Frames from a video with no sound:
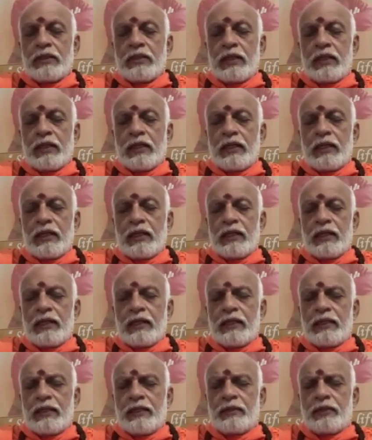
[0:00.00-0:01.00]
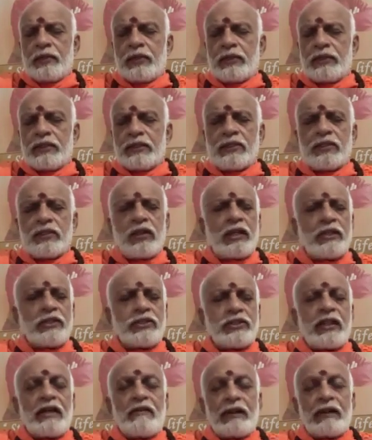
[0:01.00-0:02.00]
what is it called,
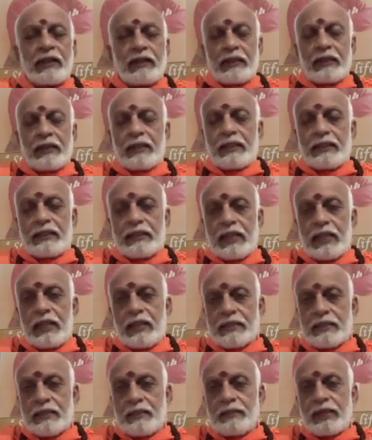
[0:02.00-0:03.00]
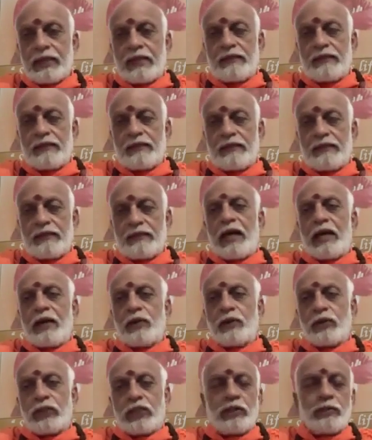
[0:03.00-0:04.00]
Ashtavakra Gita, sometimes from
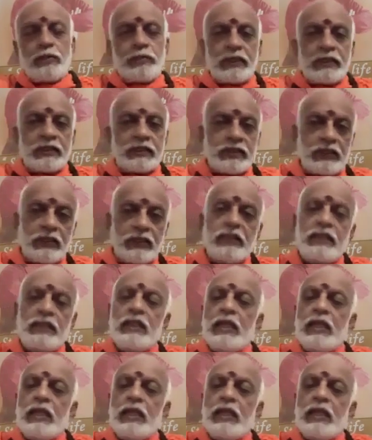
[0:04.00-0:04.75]
Mandukya Upanishad,